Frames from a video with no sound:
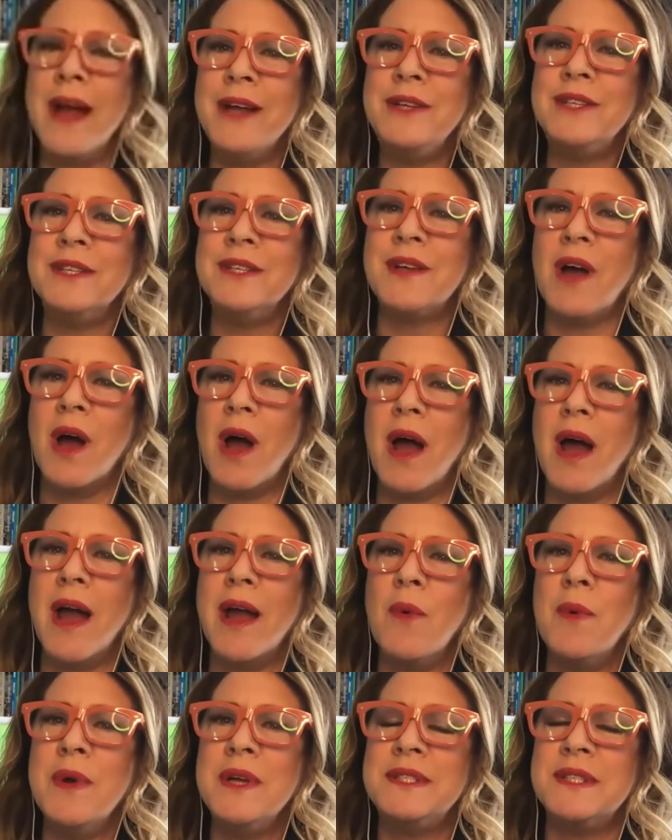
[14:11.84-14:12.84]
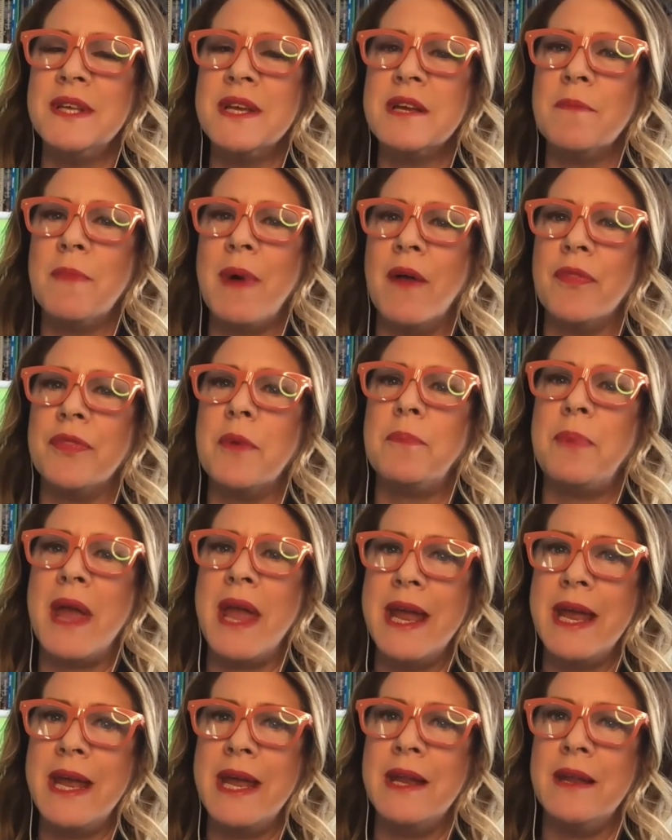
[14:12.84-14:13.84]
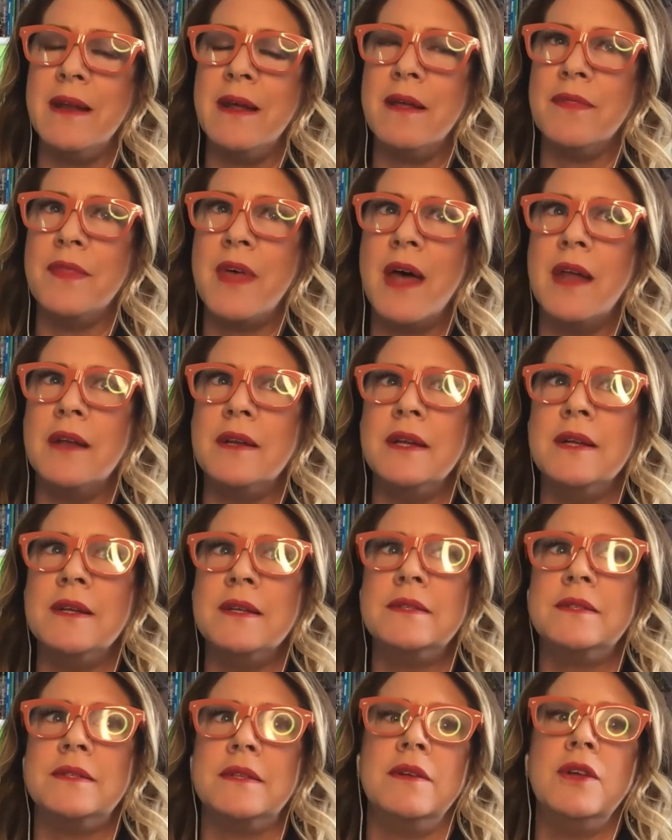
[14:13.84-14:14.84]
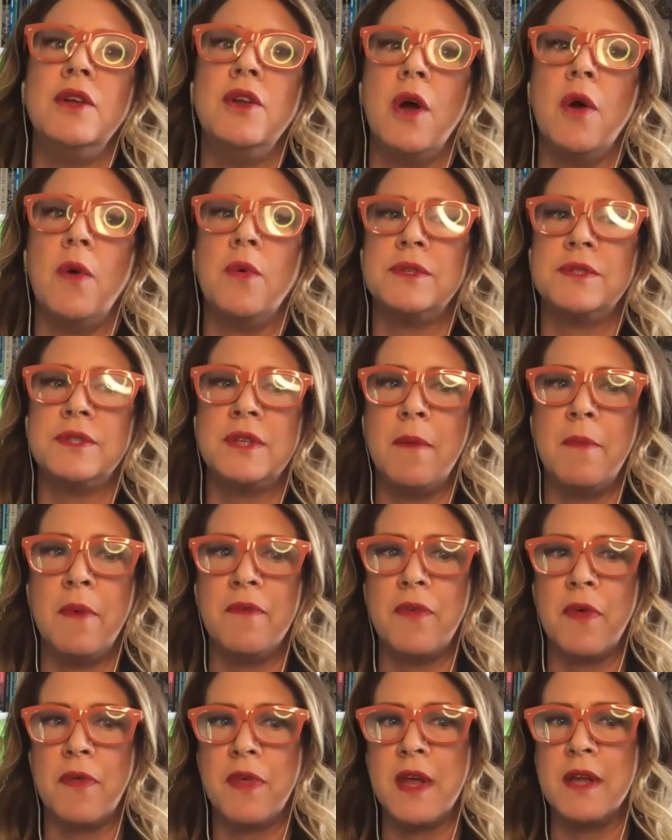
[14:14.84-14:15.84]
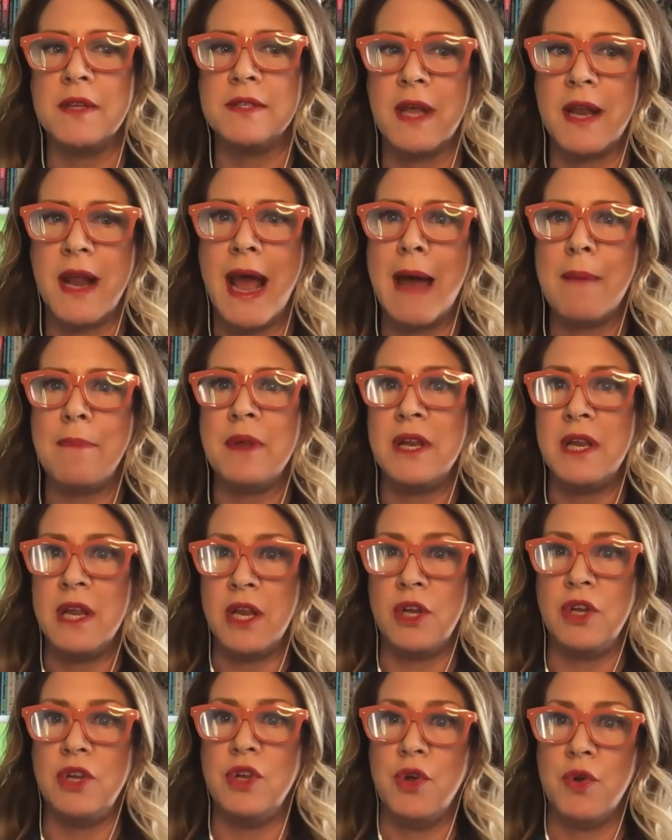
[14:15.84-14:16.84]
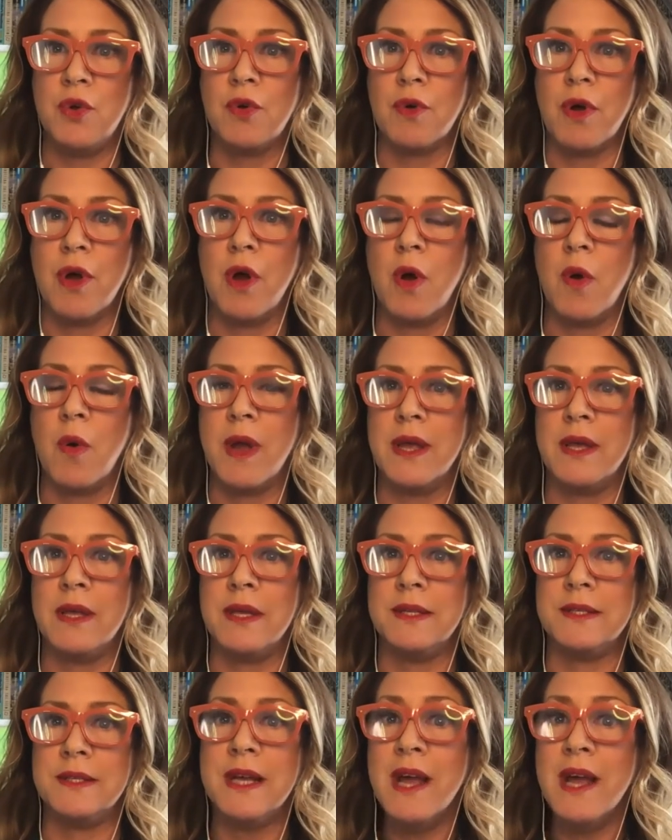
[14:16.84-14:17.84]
just I always think about the pain that is, you know, some of the things that happen in utero is,